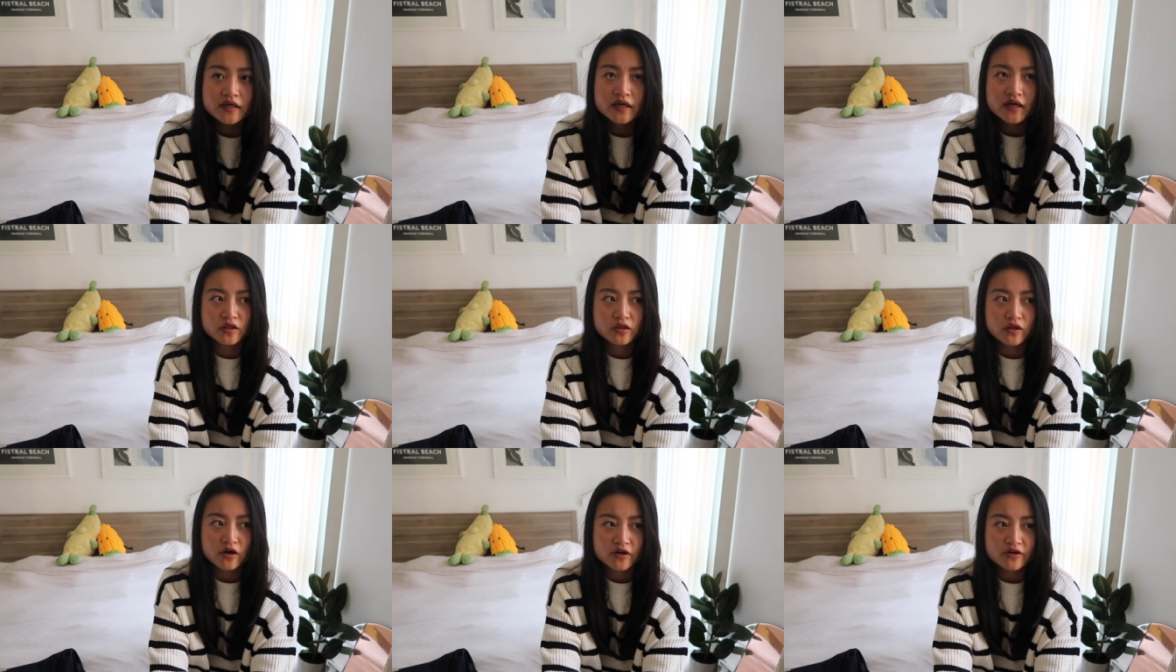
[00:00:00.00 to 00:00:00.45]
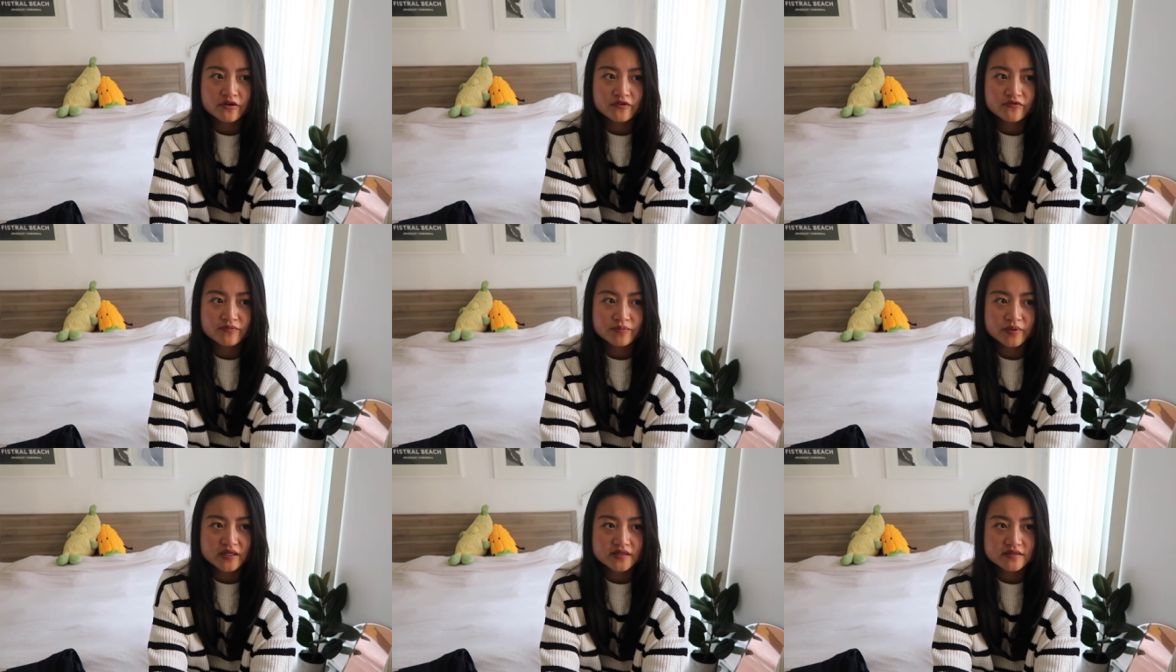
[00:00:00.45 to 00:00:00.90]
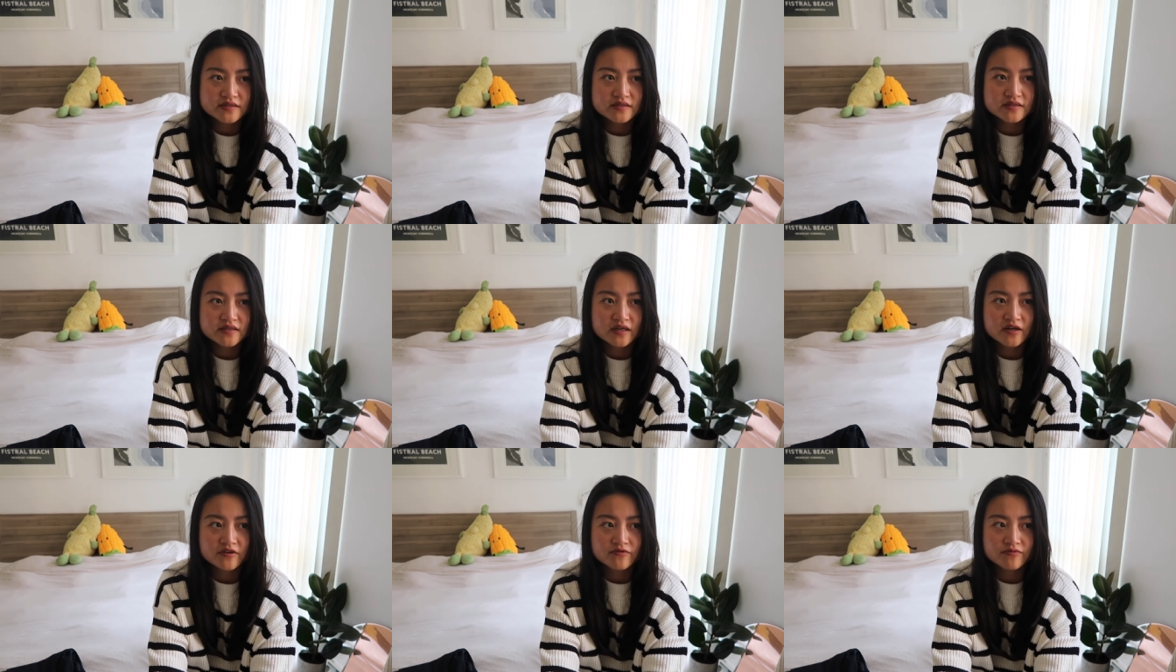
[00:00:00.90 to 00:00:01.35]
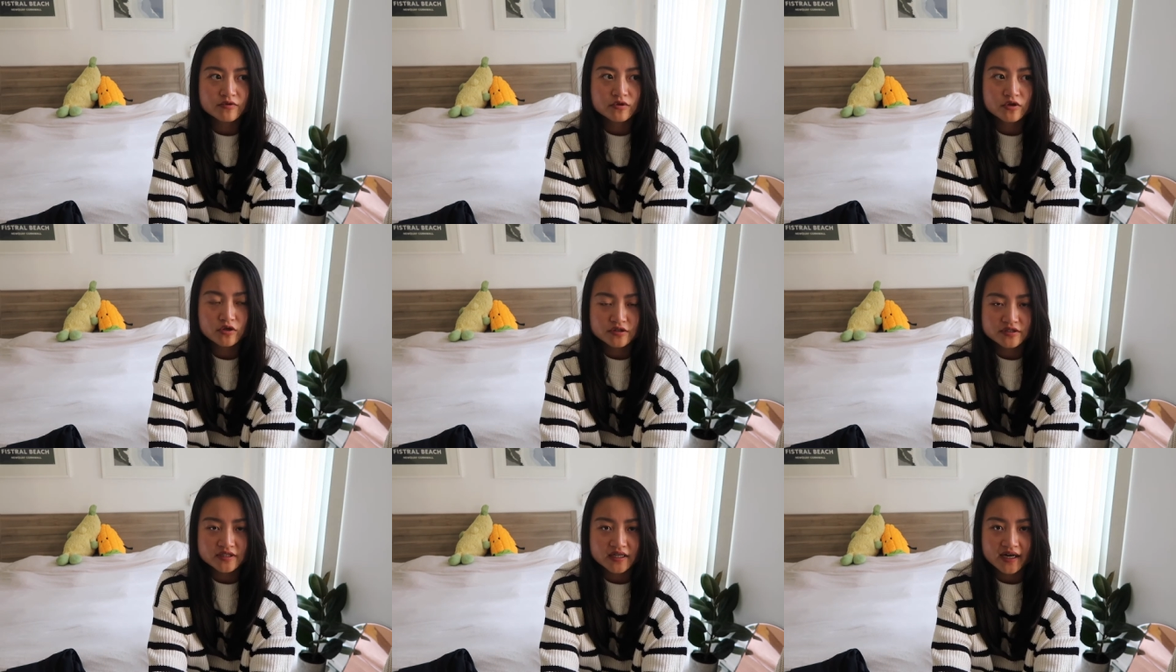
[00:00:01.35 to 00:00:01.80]
A lot of places that I've
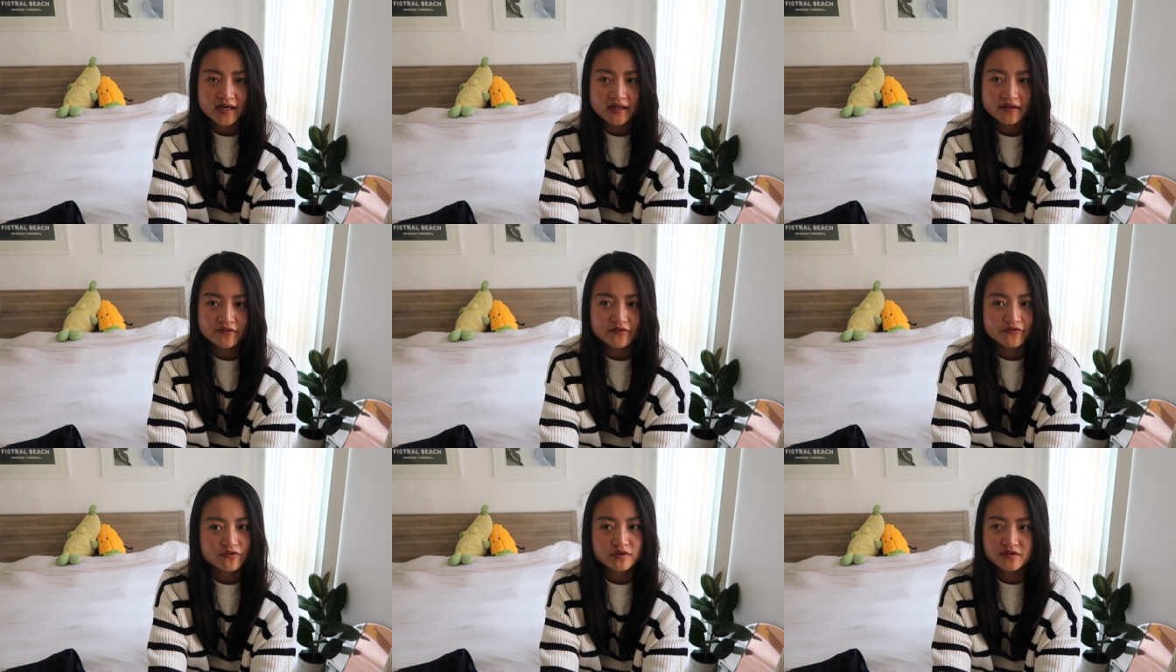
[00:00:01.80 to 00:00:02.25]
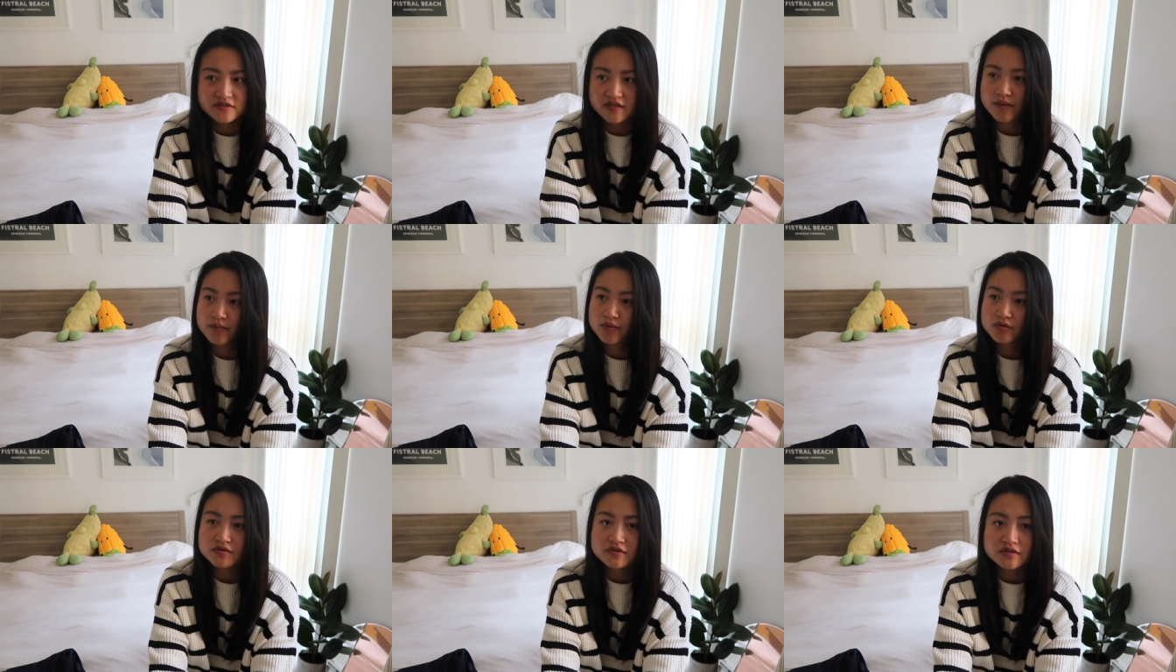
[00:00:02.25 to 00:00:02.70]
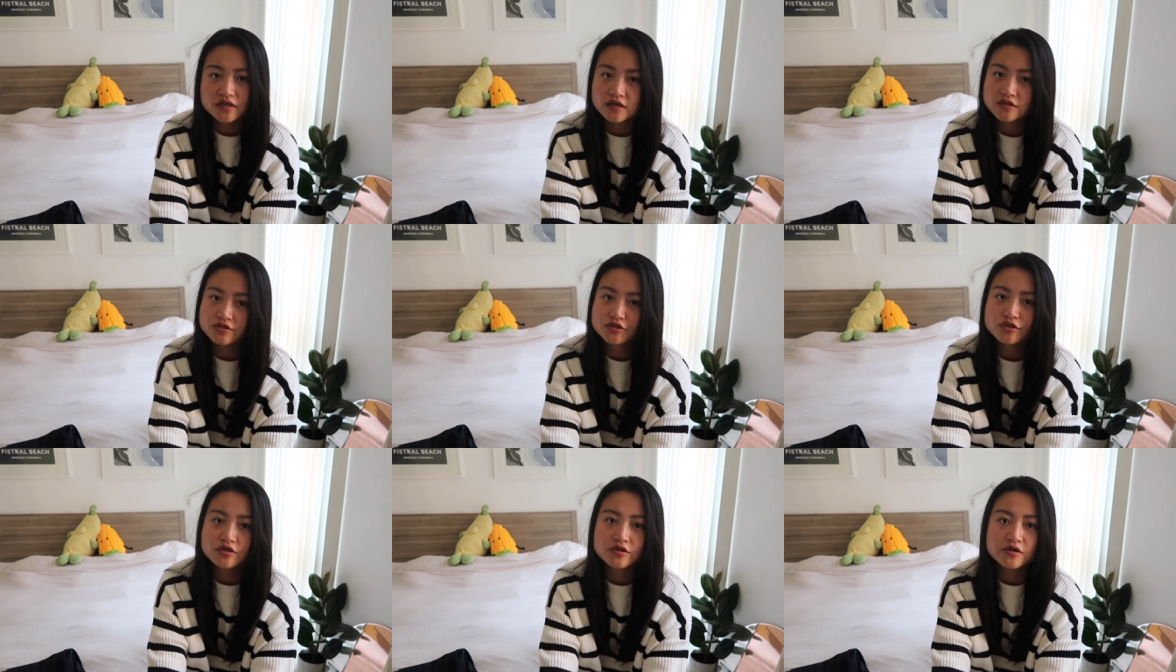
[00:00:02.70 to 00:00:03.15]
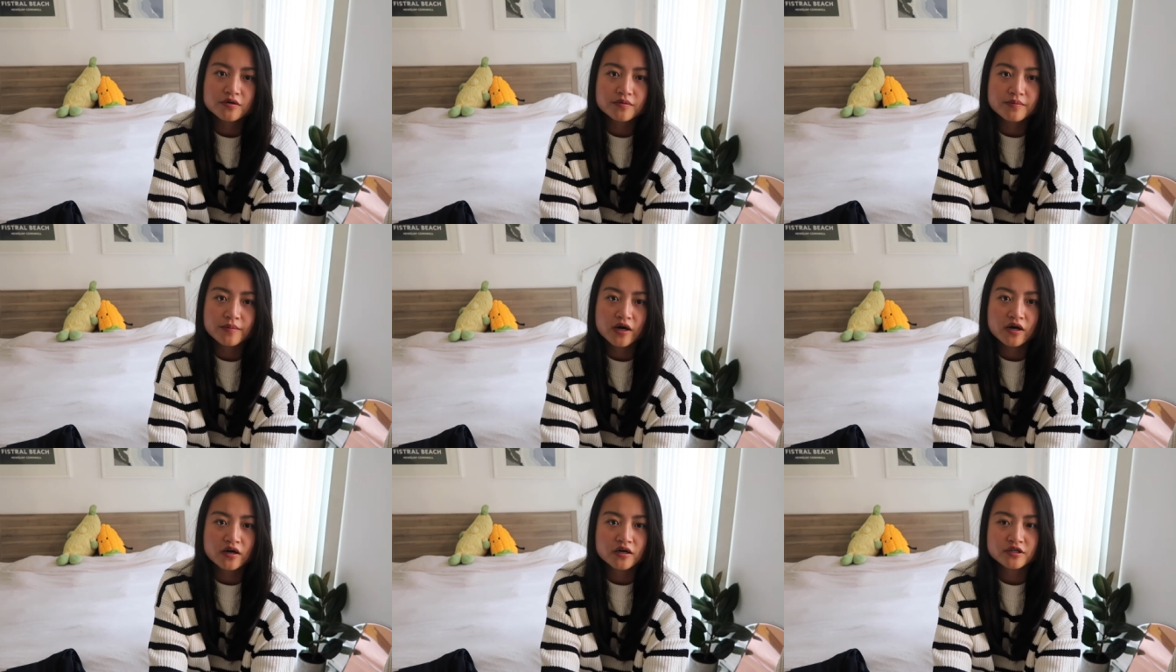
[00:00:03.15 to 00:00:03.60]
looked at, for example, Sandro,
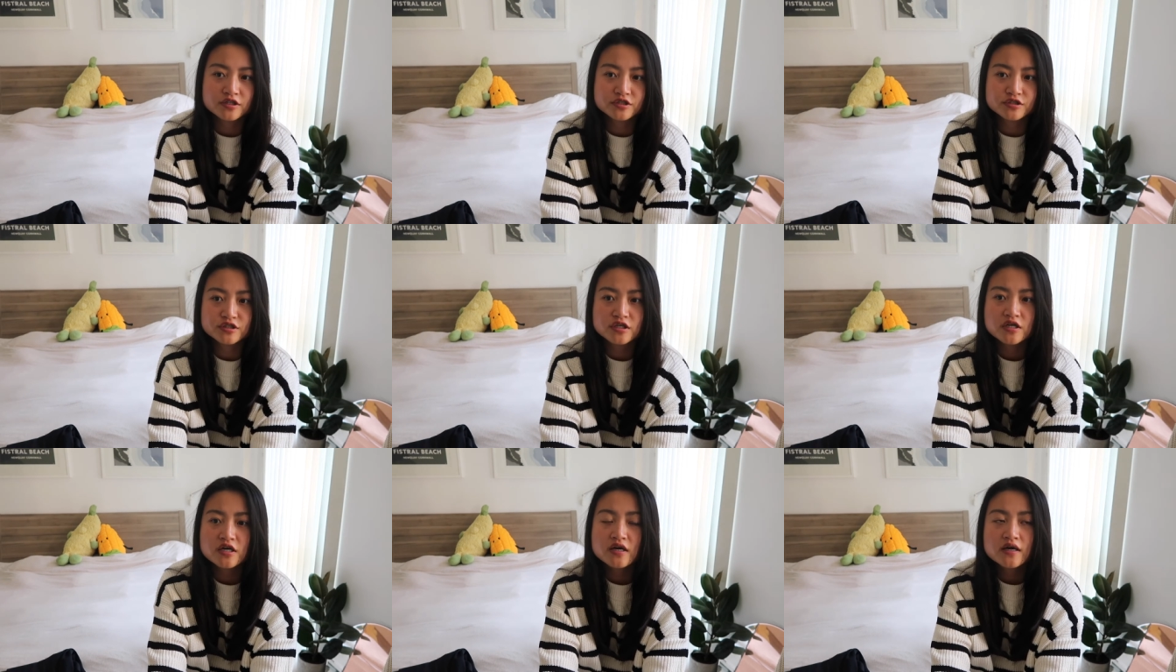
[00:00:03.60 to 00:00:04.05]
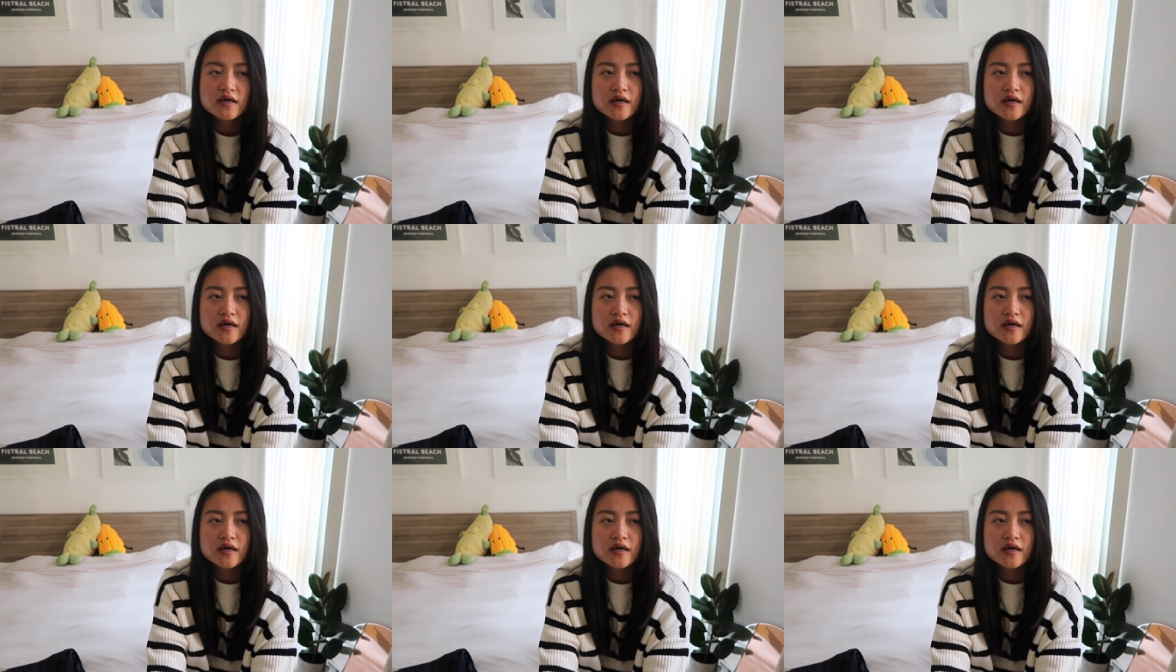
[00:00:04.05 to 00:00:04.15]
Maje,